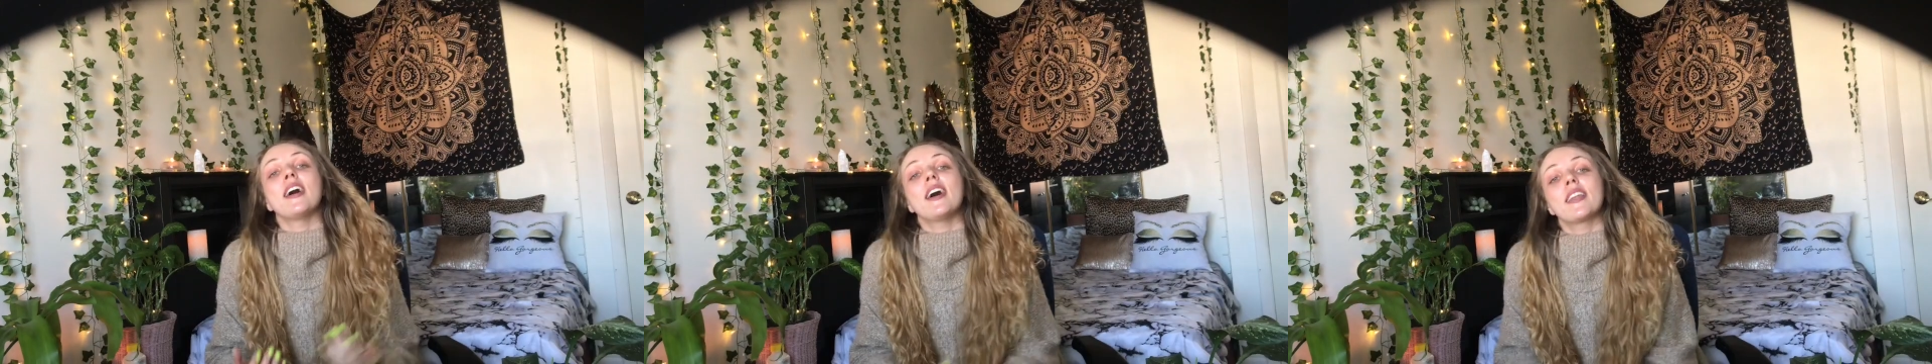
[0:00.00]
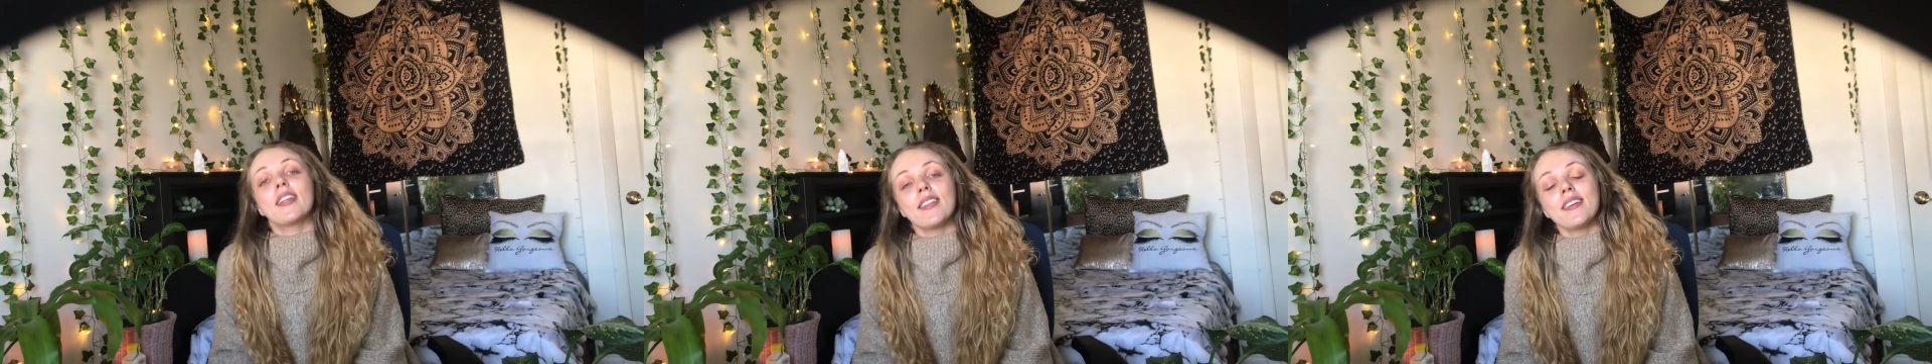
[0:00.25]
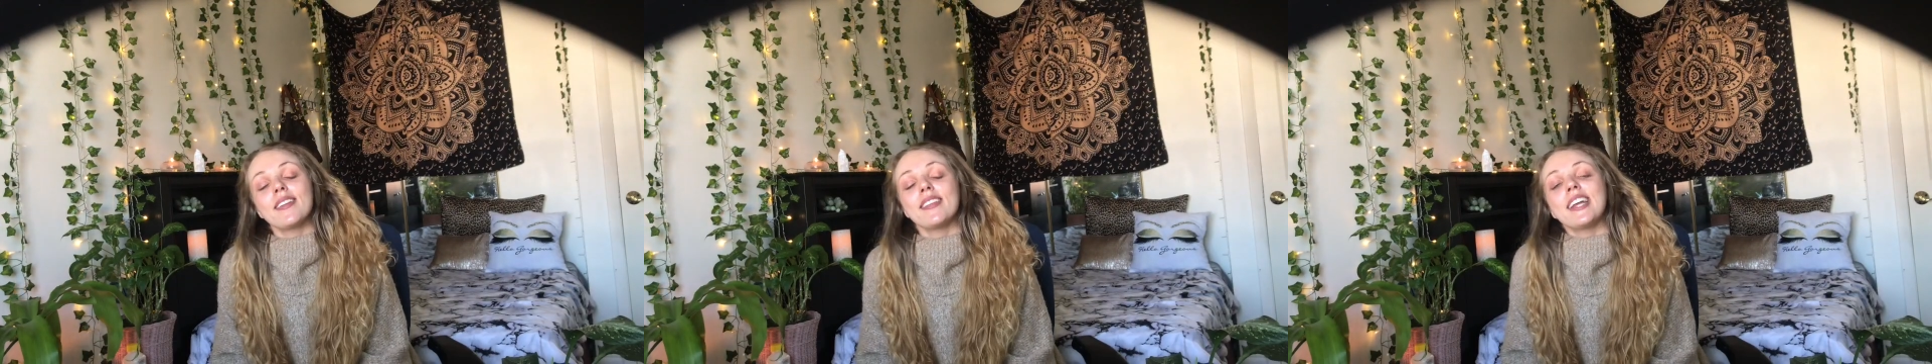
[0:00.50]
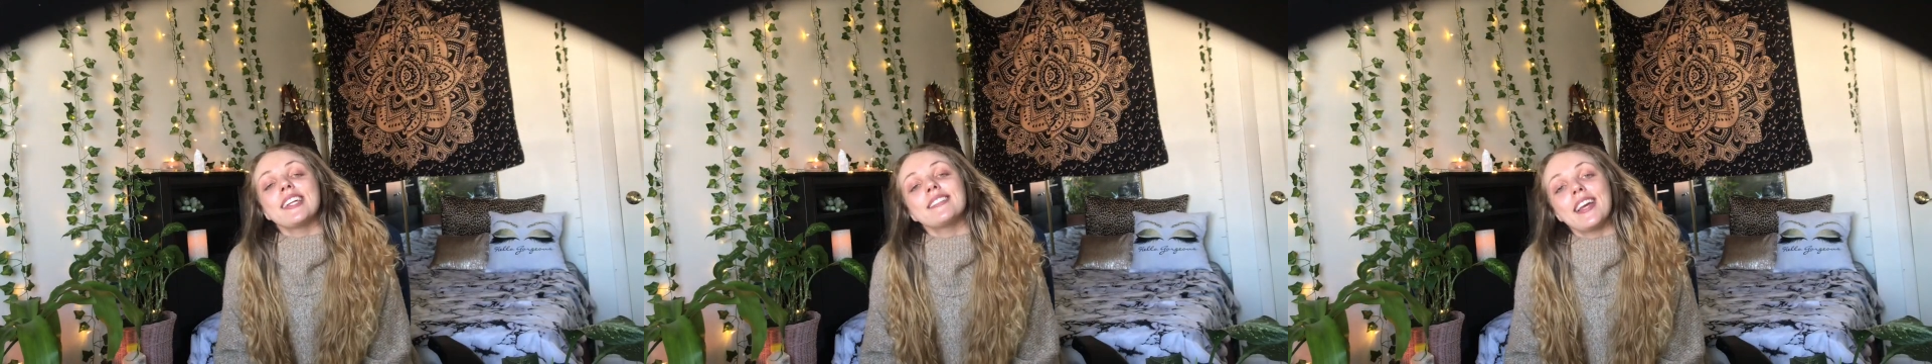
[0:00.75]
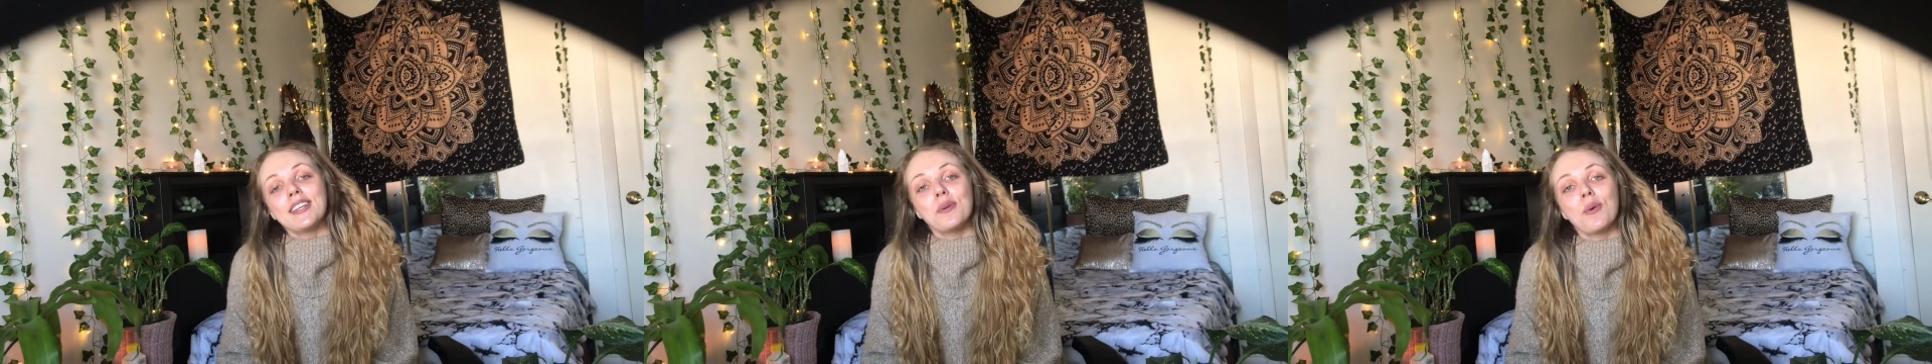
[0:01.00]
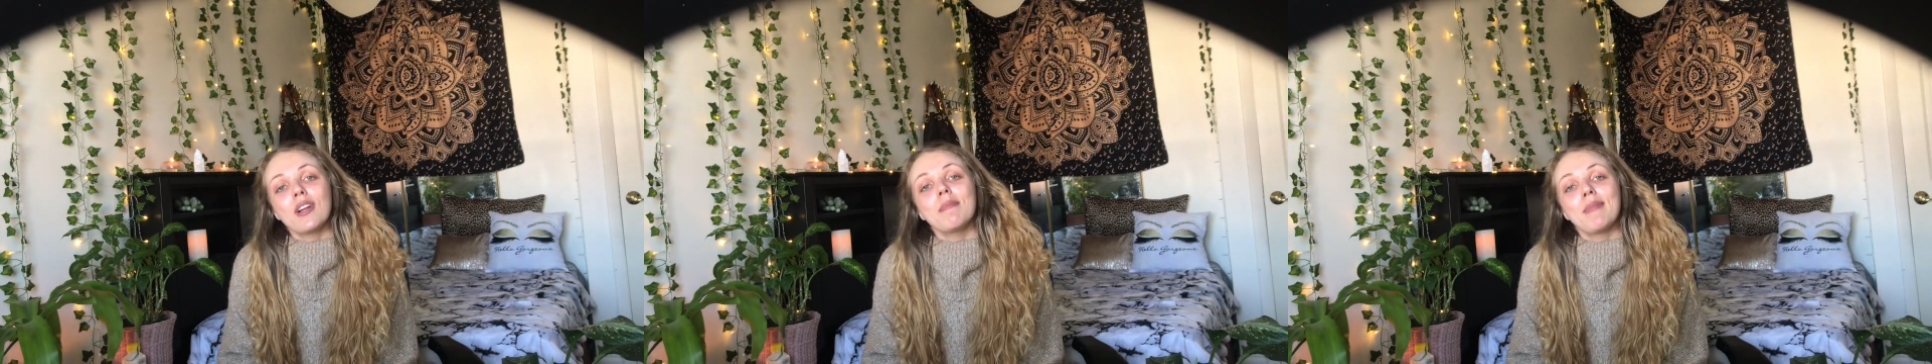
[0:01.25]
Another thing that you
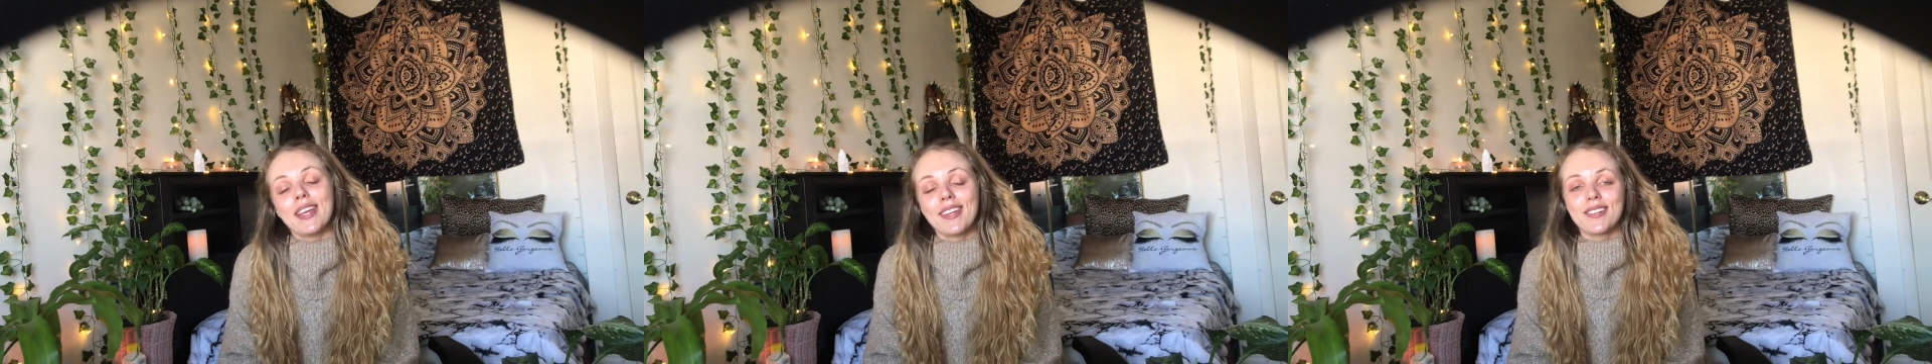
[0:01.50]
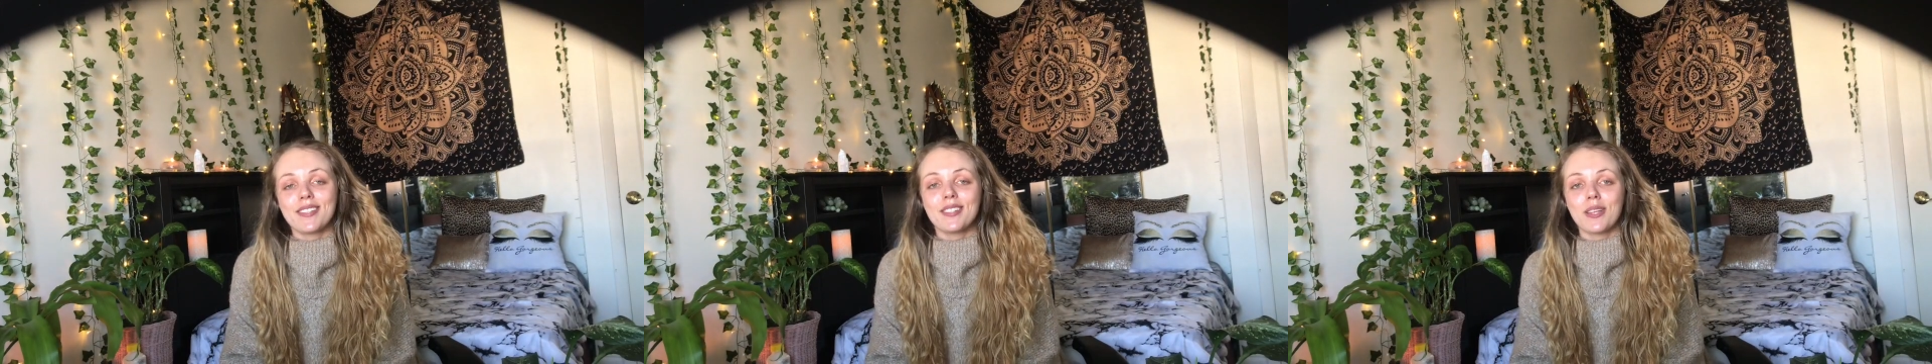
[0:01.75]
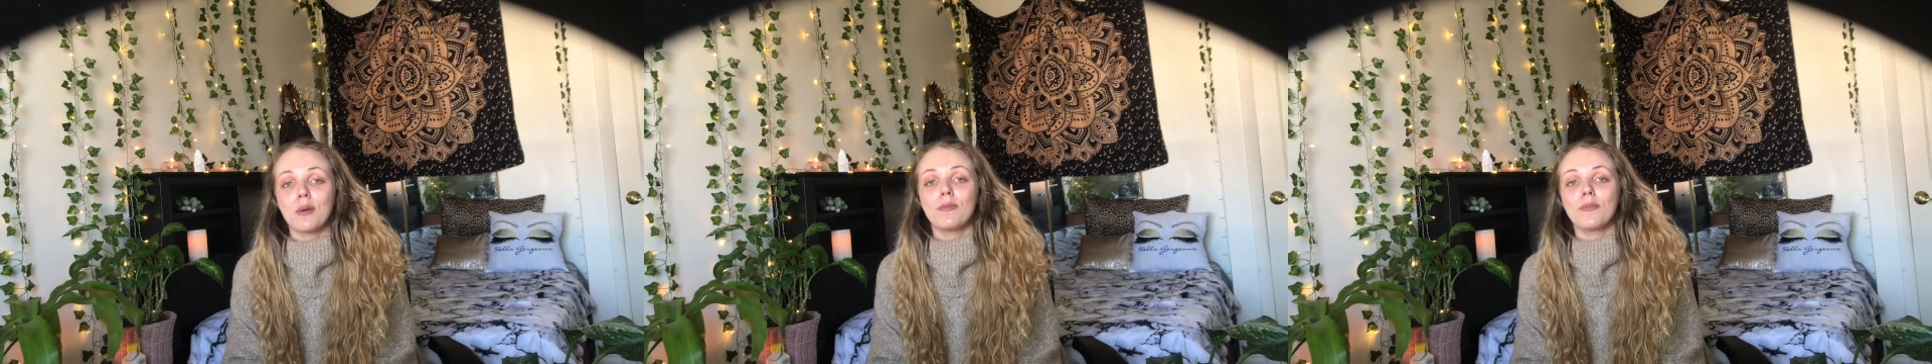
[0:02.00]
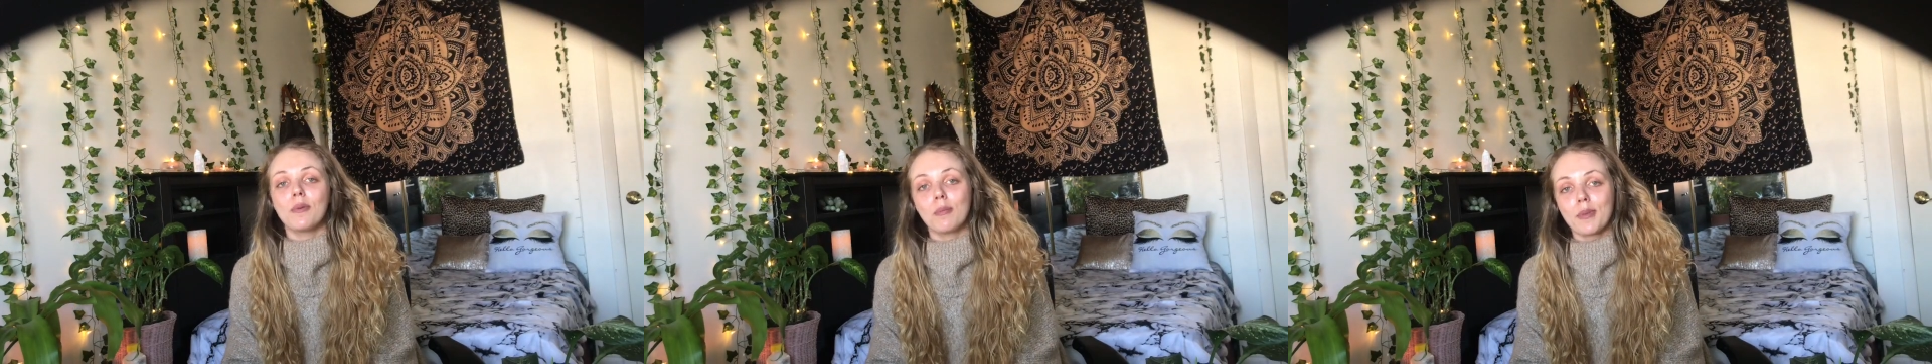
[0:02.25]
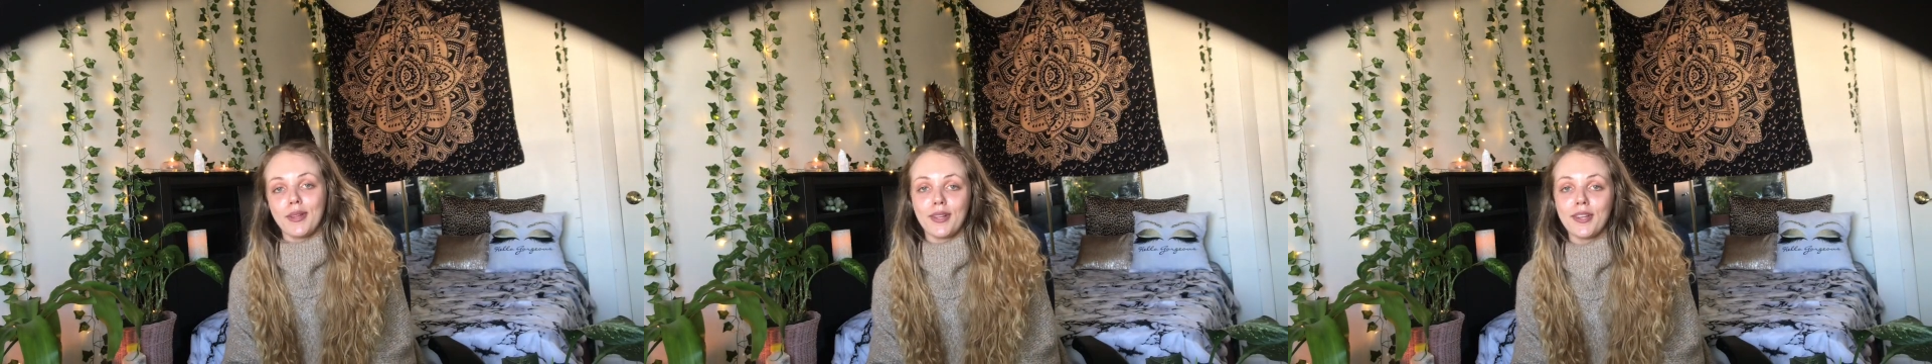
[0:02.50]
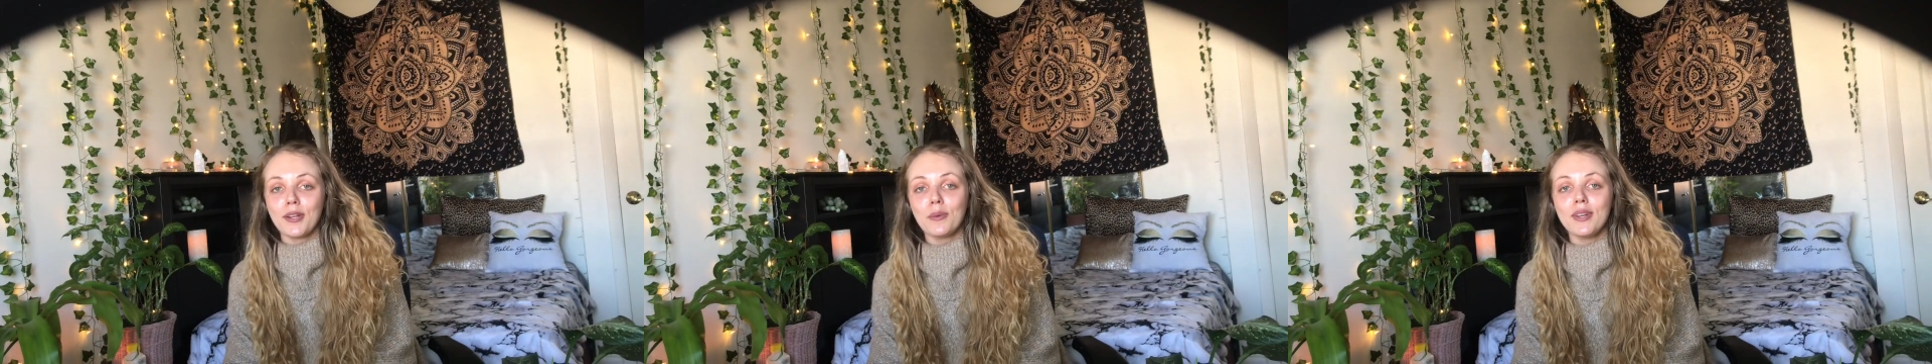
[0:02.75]
want to make yourself
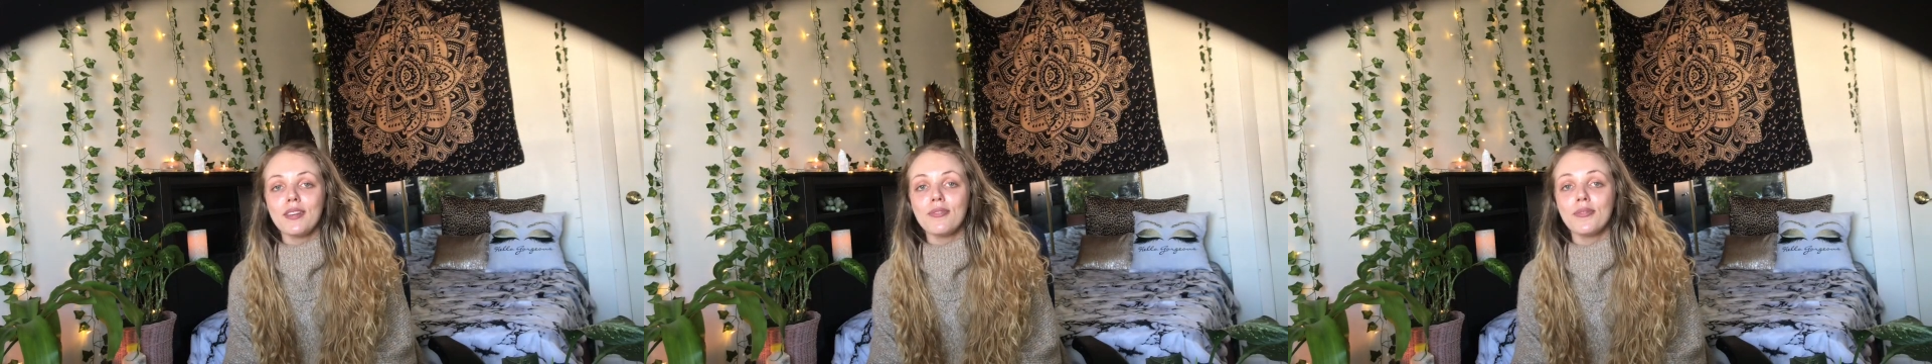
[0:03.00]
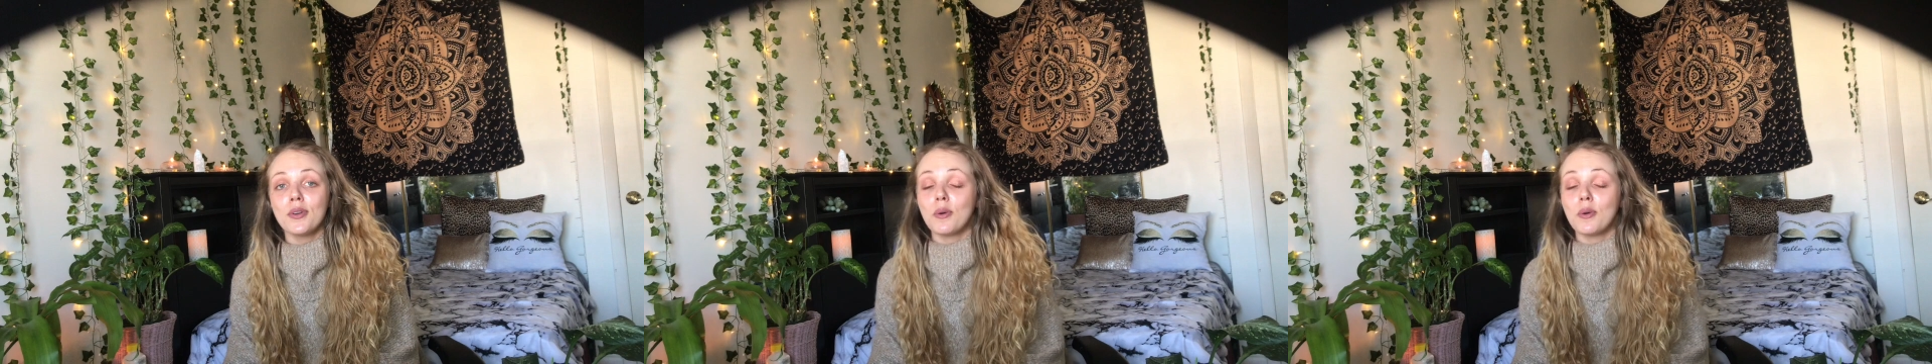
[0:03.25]
familiar with,